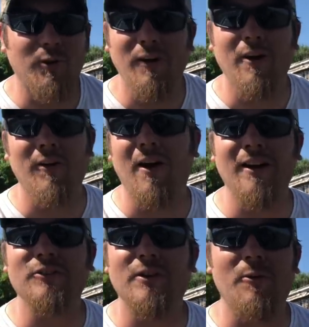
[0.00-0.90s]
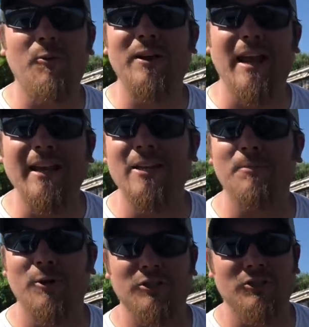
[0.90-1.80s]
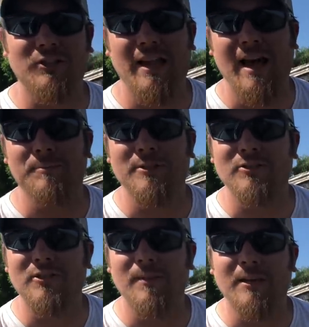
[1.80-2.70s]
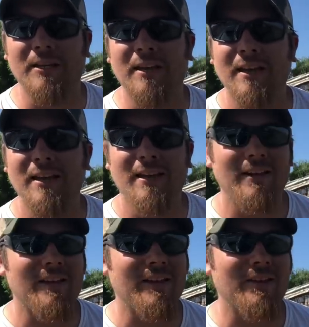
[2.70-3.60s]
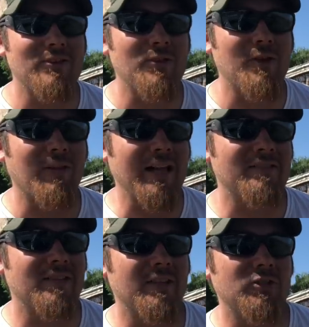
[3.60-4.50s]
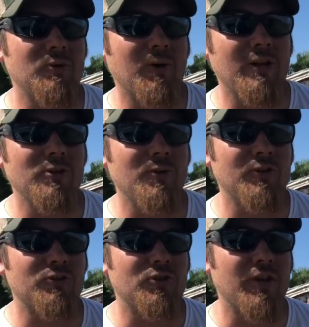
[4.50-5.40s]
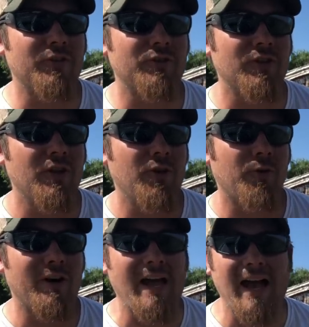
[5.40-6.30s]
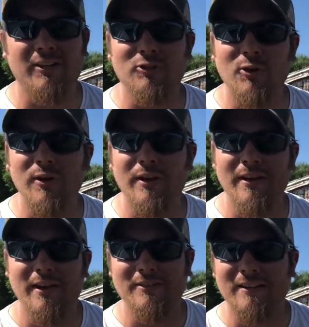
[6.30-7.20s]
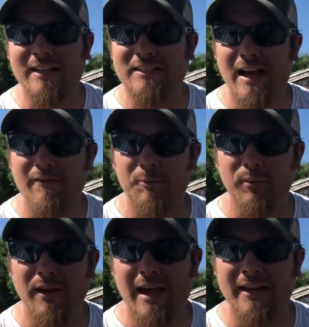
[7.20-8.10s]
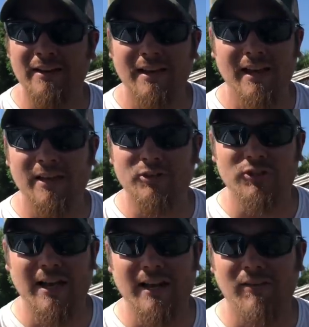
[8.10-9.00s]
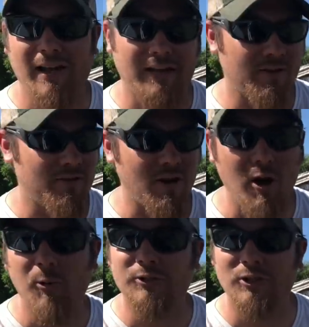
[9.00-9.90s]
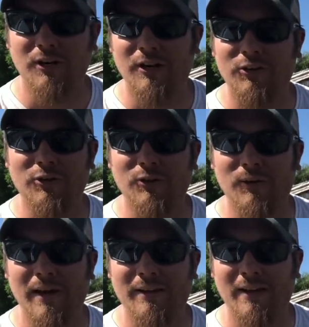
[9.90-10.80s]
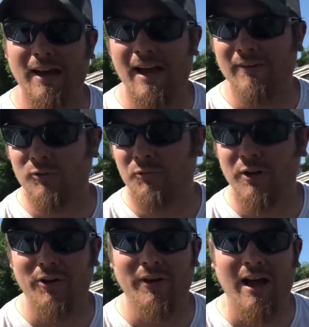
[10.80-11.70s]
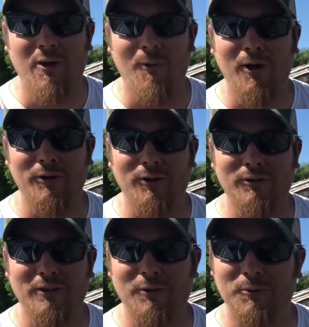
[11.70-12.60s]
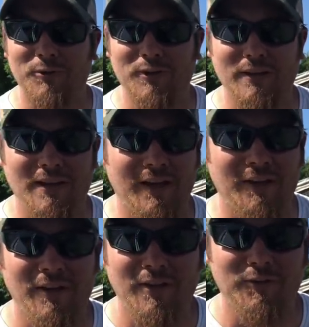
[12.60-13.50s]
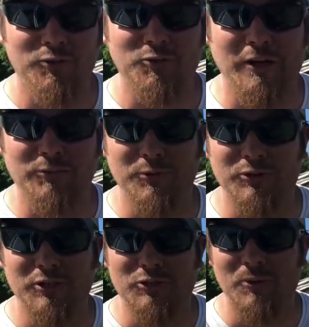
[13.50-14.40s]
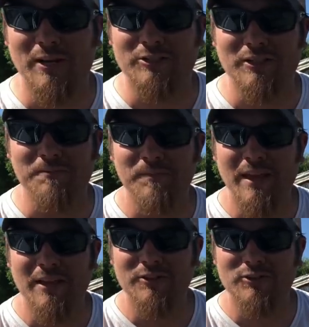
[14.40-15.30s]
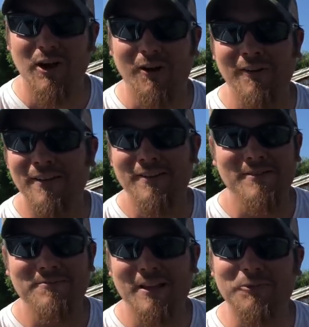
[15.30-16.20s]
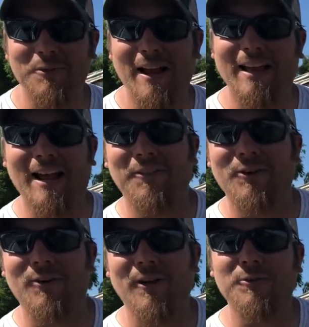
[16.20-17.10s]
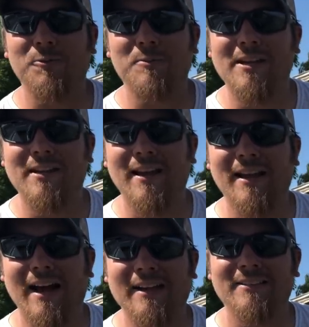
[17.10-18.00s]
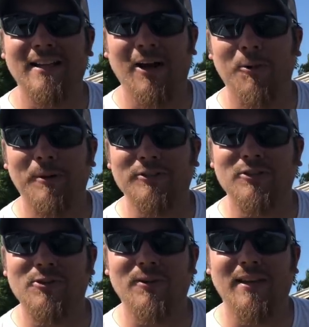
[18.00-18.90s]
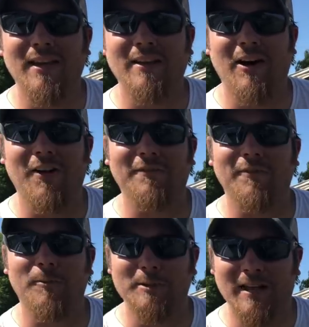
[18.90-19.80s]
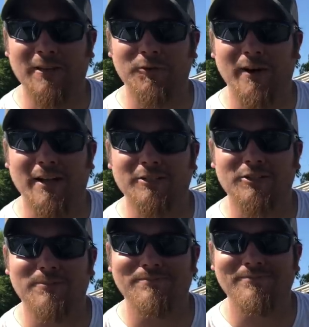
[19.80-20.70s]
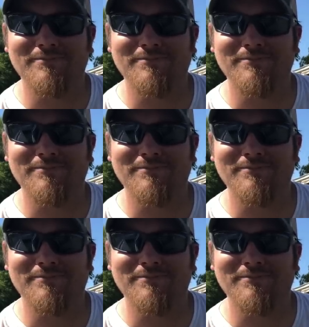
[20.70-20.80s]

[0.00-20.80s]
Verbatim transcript: or, or honestly when any emergency happens i mean it, the last thing that you want to do is just react to it. It's nice to have a plan and just kind of like know what you're going to do and not have to figure it out while you're dealing with the uh, the stressful situation. So, thanks for hanging out in the corrals with me today, guys. I hope I'll see you again on Farmer Tyler Ranch.